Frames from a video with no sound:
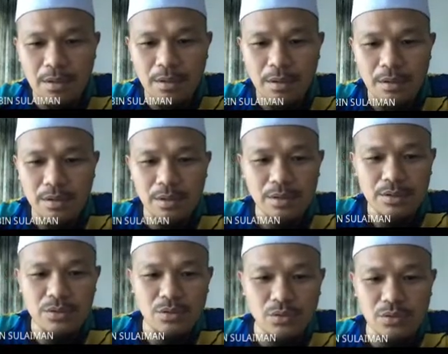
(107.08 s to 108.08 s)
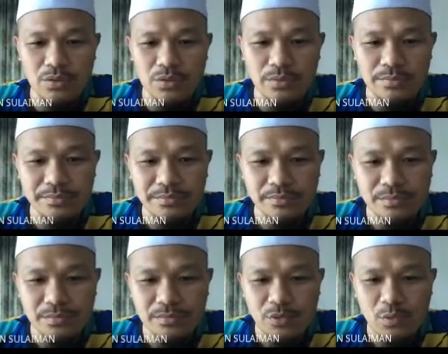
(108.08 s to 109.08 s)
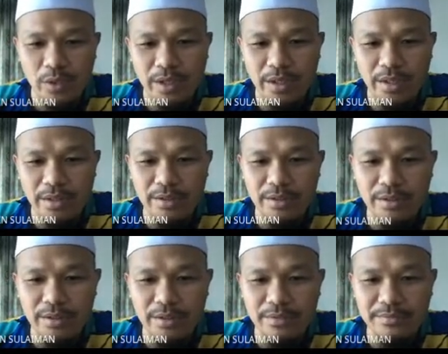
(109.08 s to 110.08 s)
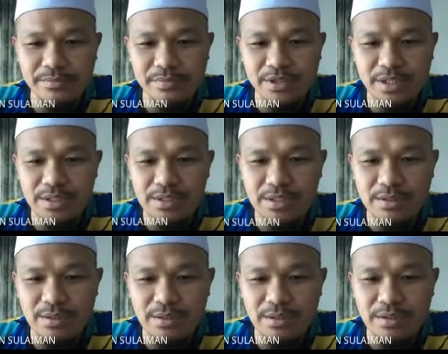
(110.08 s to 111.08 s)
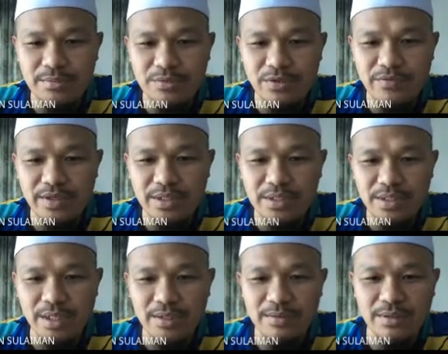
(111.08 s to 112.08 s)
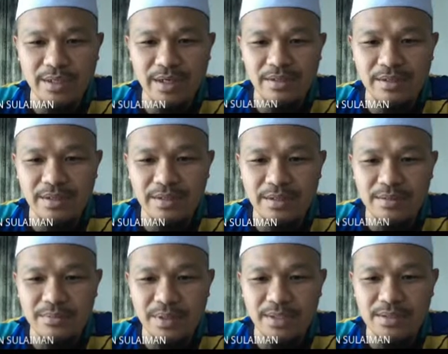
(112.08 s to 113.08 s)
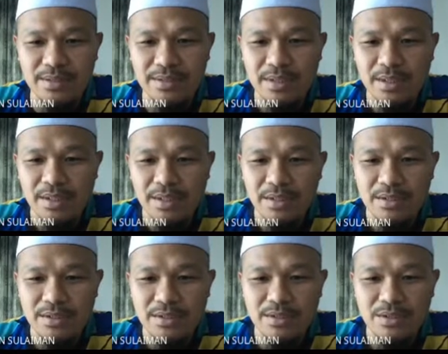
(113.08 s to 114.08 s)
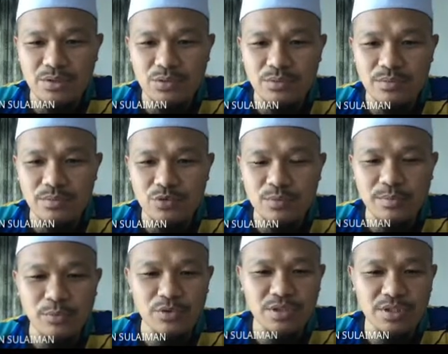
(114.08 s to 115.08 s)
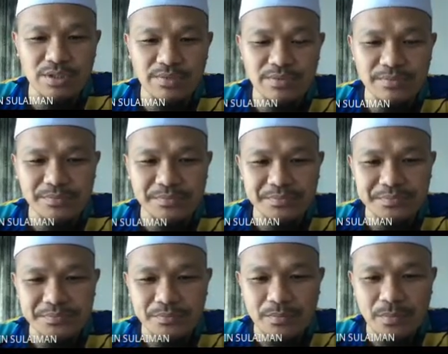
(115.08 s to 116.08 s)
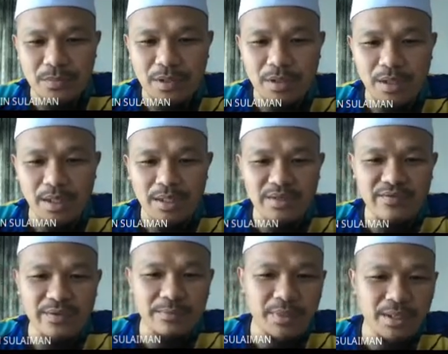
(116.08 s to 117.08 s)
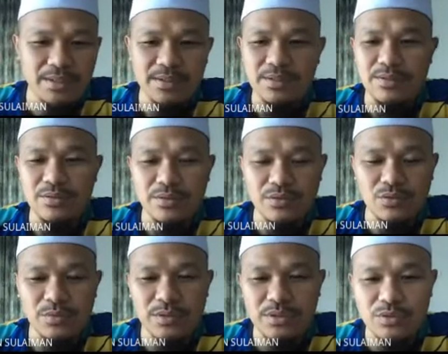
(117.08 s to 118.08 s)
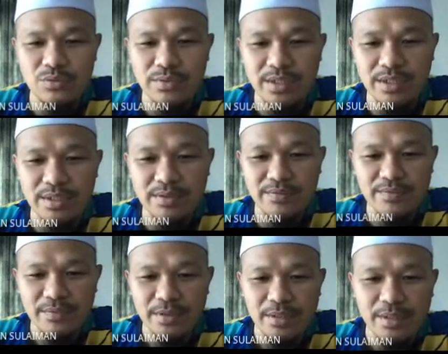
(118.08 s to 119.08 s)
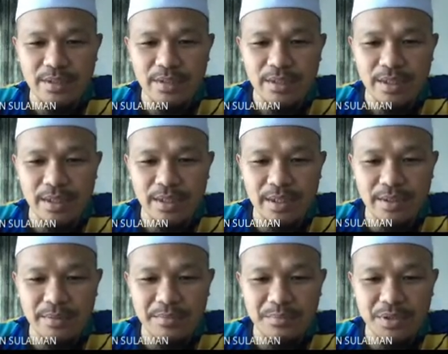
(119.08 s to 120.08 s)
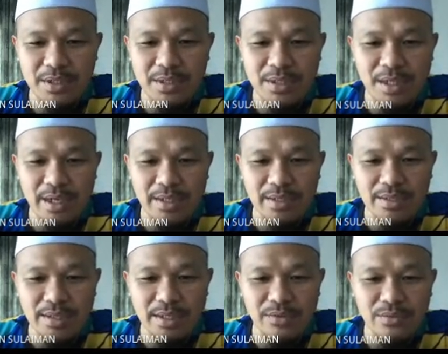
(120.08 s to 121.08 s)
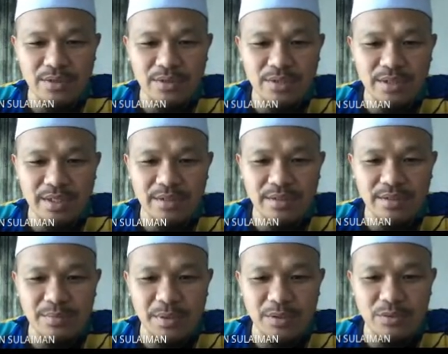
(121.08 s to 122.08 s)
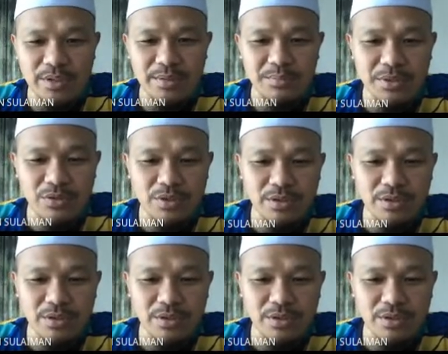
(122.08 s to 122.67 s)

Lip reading: okay, so where the KC in terms of KCL, the current entering bus is assumed to be positive and leaving bus to be assumed negative. And Pi schedule is the net real power in per unit.